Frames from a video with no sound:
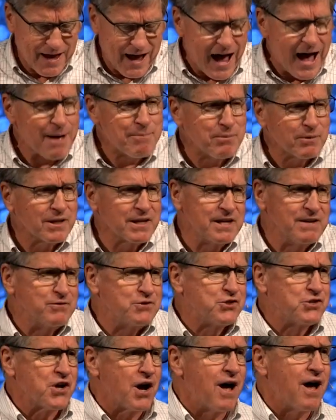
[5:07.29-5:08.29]
I
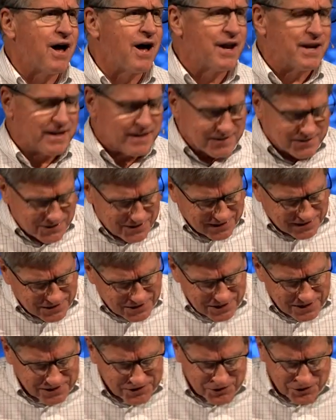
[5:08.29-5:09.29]
believe John is
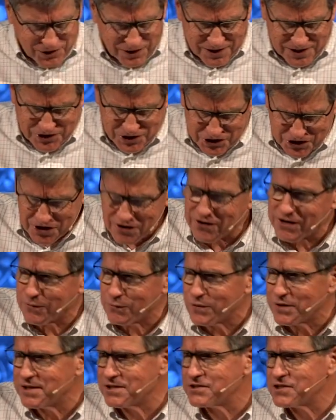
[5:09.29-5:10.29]
intentionally
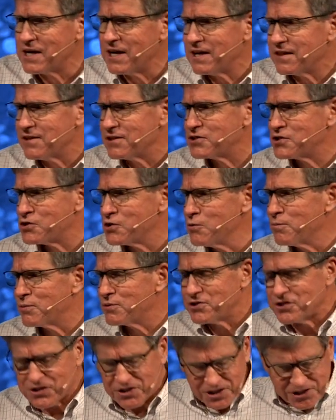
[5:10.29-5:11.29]
sharing with us the
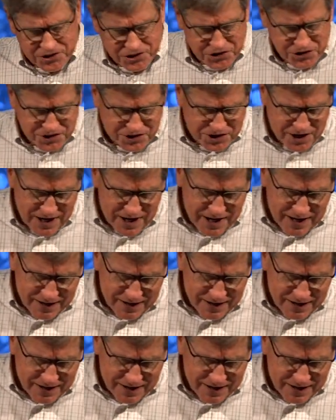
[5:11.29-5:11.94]
superstitious